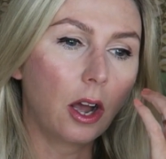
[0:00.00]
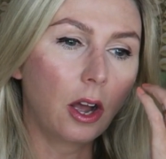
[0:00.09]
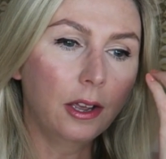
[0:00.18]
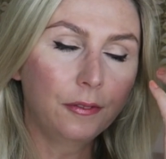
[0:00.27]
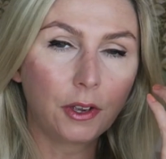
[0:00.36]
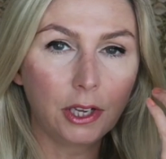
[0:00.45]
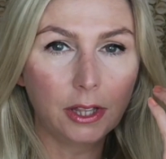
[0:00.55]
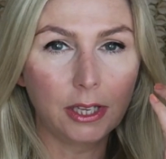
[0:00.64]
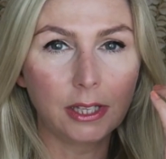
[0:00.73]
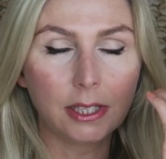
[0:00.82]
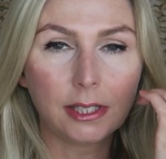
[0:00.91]
I find
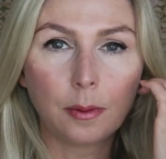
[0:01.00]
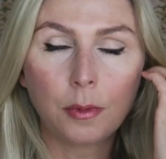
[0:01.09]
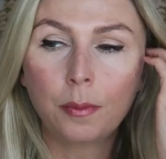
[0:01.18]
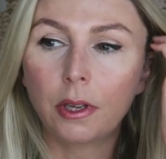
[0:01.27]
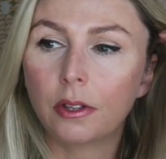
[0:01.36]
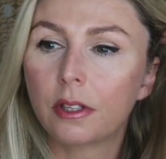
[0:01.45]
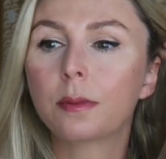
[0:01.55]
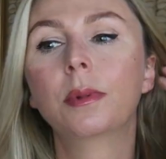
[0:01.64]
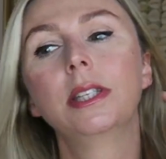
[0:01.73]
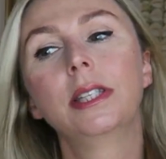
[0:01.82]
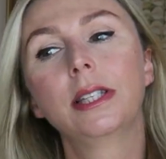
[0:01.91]
that in the summer
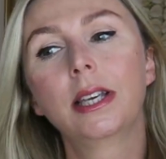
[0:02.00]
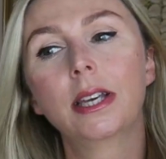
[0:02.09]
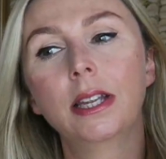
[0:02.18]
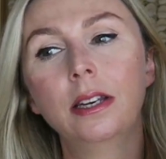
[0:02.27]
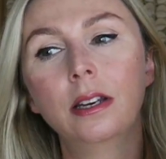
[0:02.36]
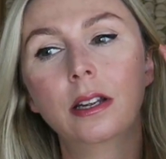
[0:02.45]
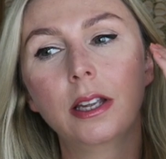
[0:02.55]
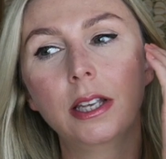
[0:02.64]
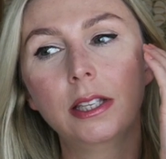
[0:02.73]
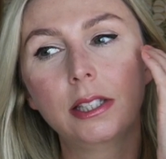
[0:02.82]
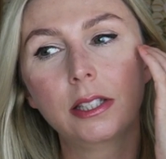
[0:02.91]
months my skin
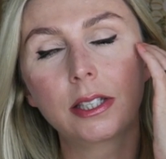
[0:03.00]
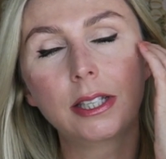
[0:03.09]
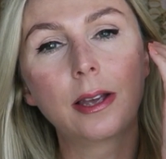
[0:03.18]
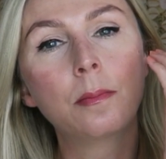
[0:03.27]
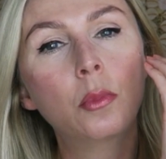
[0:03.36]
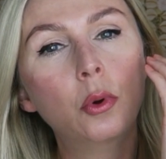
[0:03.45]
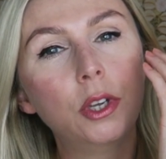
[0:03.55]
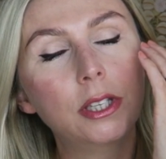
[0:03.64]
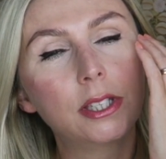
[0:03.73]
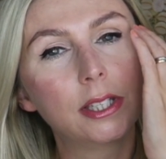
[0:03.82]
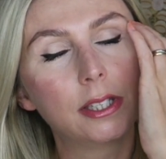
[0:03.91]
does get
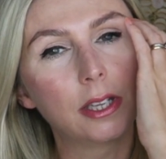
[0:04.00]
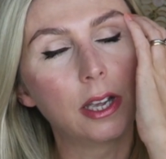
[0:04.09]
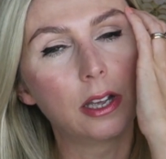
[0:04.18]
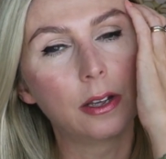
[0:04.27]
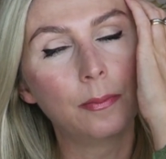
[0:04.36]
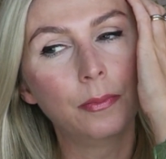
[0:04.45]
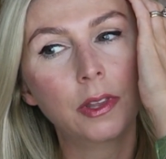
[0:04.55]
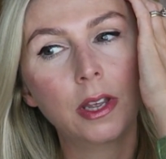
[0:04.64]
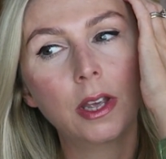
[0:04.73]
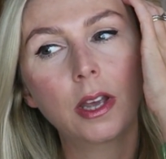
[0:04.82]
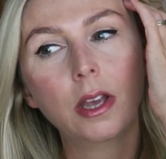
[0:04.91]
moist,
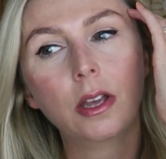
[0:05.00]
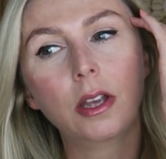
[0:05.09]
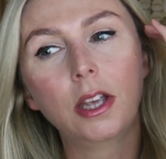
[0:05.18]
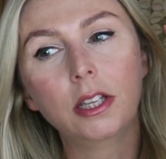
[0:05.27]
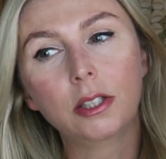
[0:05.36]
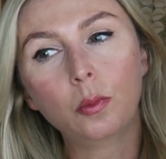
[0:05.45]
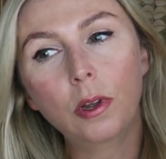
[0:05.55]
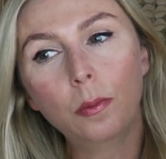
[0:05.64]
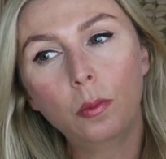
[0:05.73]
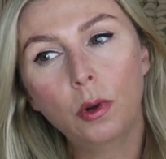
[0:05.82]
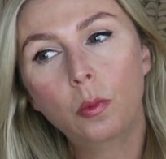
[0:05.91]

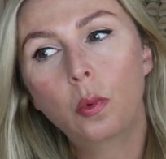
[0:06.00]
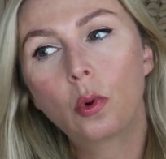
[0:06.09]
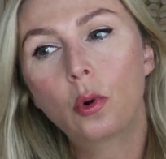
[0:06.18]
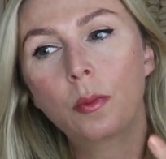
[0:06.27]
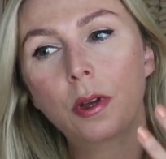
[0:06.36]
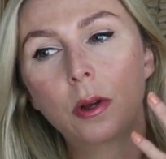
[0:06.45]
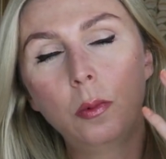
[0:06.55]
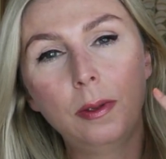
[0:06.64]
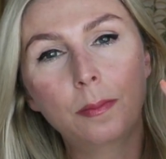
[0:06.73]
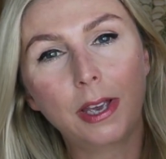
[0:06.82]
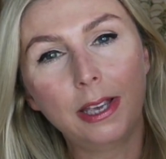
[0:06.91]
we're warmer,
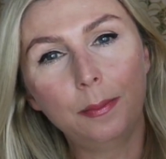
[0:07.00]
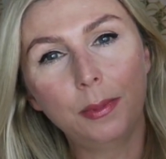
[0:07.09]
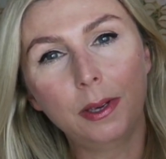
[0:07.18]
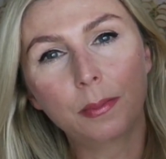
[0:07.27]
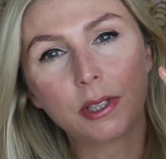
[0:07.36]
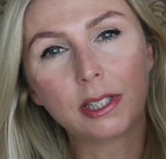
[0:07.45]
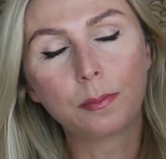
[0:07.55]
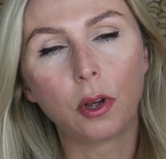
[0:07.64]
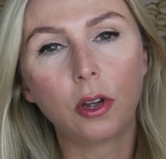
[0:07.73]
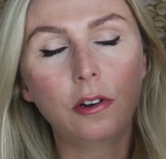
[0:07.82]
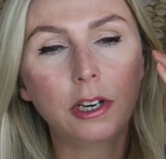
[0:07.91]
we may be
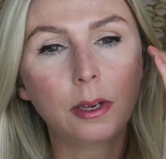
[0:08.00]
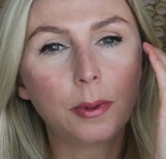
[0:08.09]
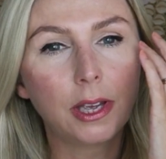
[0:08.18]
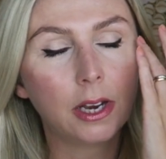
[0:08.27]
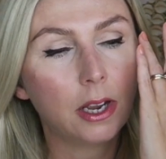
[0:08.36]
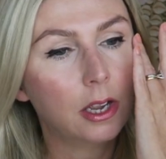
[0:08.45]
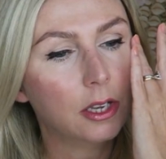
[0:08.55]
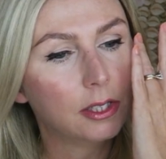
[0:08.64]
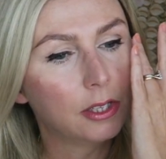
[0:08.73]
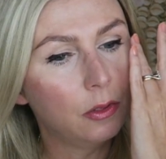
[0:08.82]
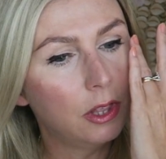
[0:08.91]
perspiring a bit.
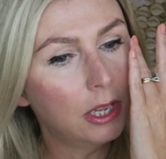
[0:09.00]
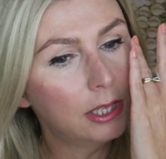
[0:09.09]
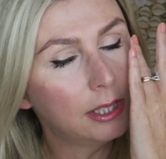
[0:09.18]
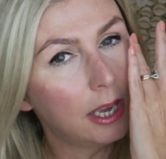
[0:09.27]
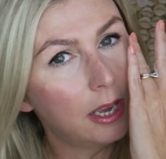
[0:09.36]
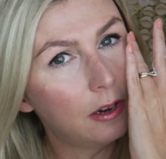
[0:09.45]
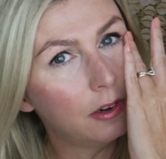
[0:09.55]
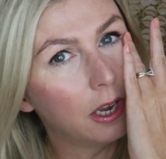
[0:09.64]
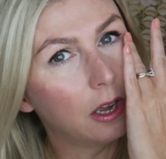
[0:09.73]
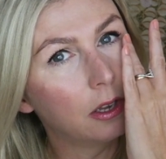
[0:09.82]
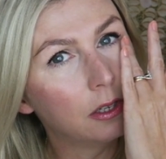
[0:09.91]
So this
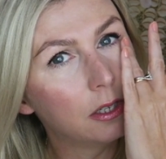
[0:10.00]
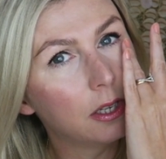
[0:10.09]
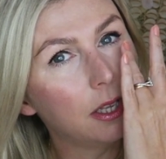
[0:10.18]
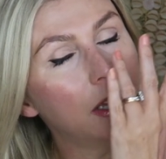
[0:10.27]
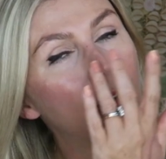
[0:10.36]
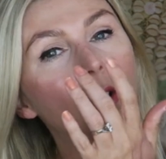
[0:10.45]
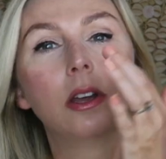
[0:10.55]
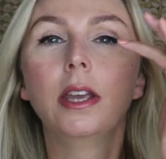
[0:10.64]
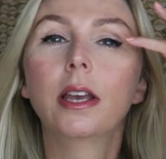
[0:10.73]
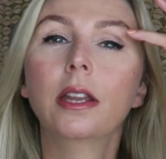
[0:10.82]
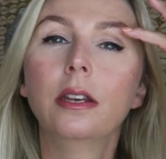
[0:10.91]
area under the
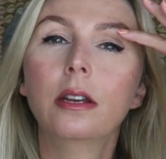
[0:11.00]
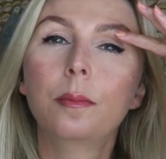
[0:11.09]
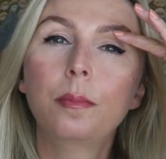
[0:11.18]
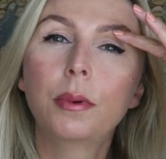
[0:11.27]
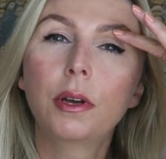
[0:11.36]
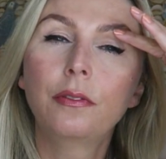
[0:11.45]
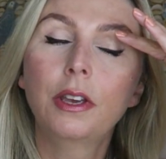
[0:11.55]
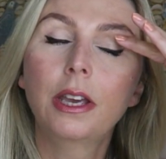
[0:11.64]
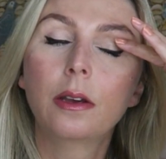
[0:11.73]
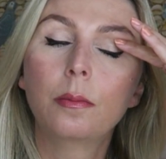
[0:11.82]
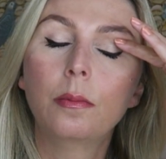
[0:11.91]
eye and above
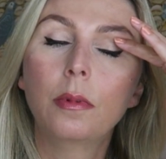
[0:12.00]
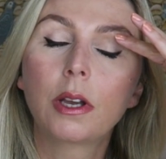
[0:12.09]
here